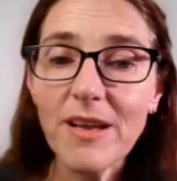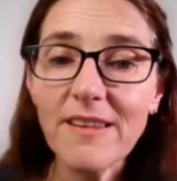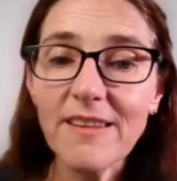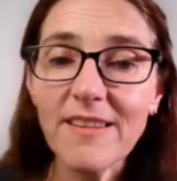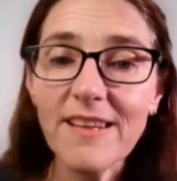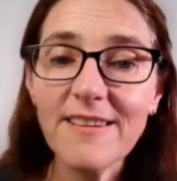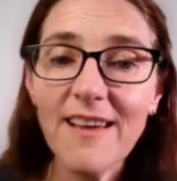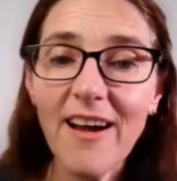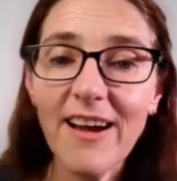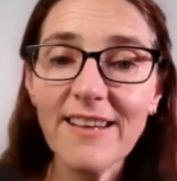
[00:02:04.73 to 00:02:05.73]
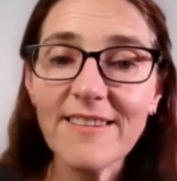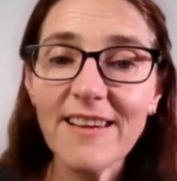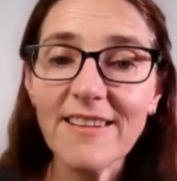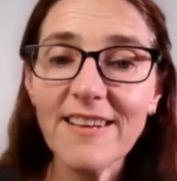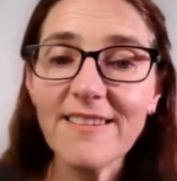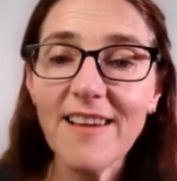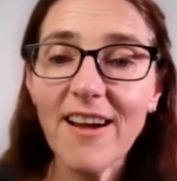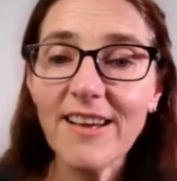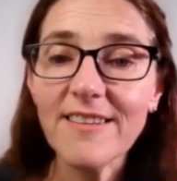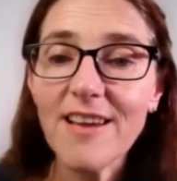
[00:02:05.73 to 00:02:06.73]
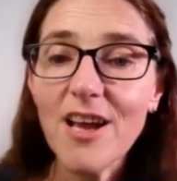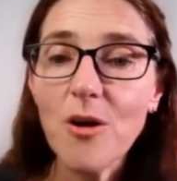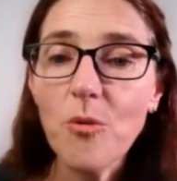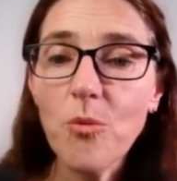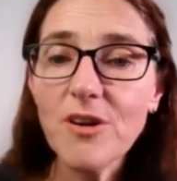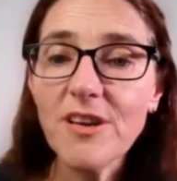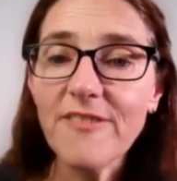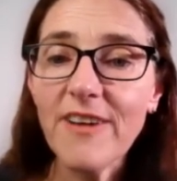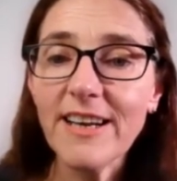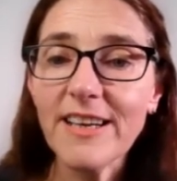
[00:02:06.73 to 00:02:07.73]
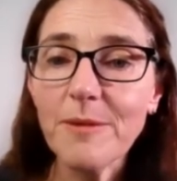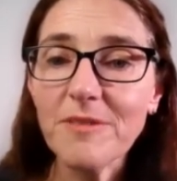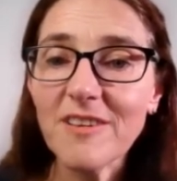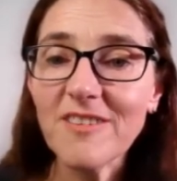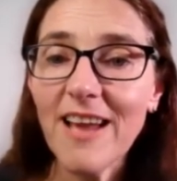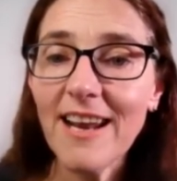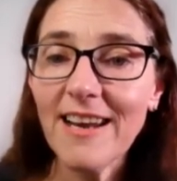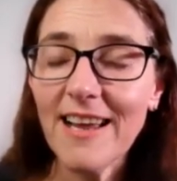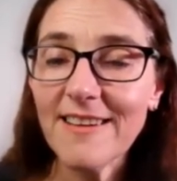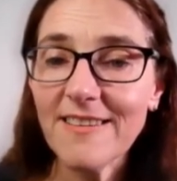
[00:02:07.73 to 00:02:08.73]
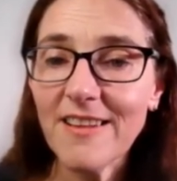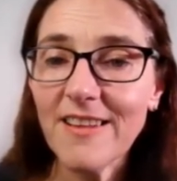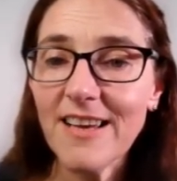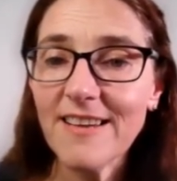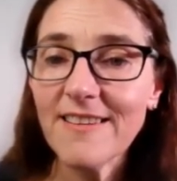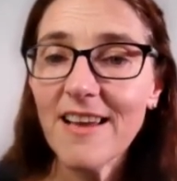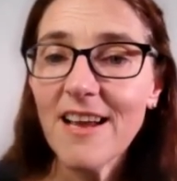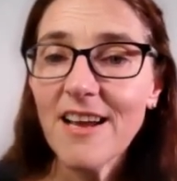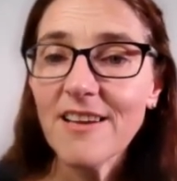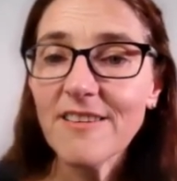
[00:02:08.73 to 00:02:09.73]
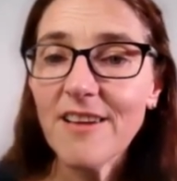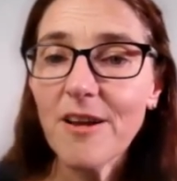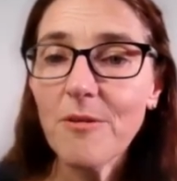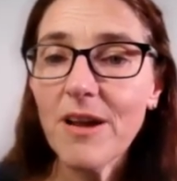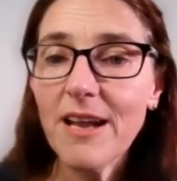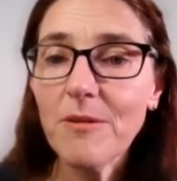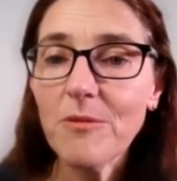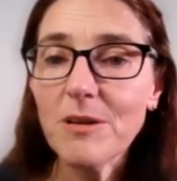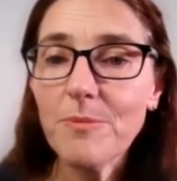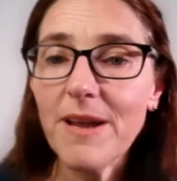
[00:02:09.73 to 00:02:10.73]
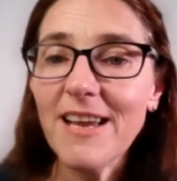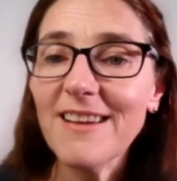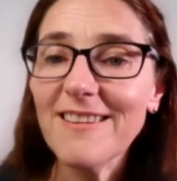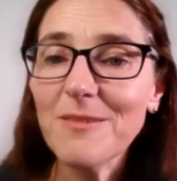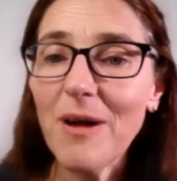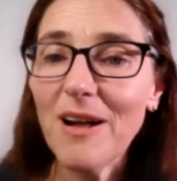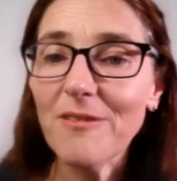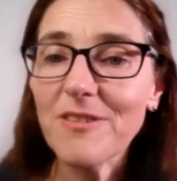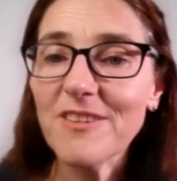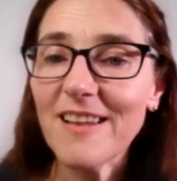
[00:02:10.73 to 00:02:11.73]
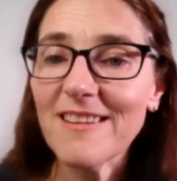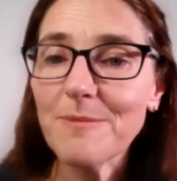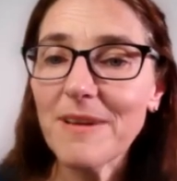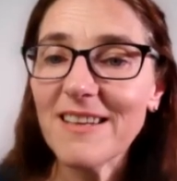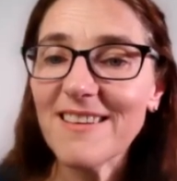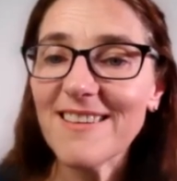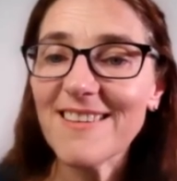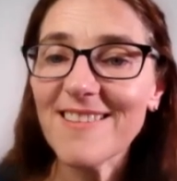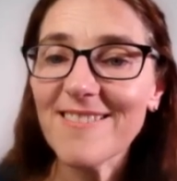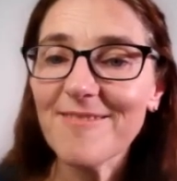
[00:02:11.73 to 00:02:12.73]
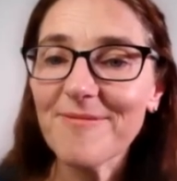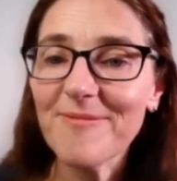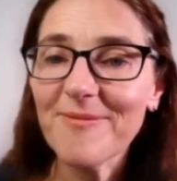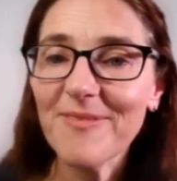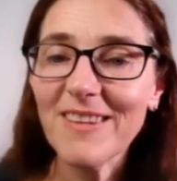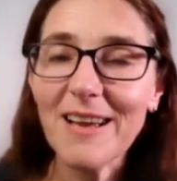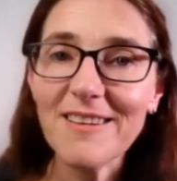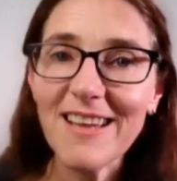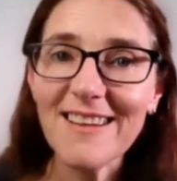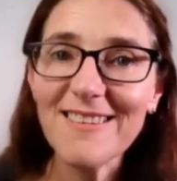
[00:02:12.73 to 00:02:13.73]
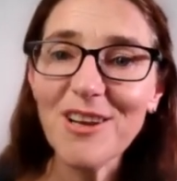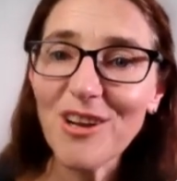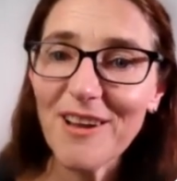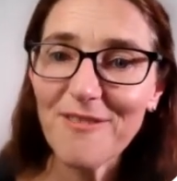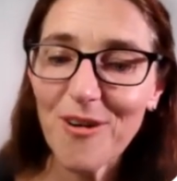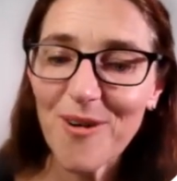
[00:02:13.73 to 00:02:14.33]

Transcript: and this height would have added up to 10 less than this, so it would be 12 centimetres. And that's the answer you're looking for.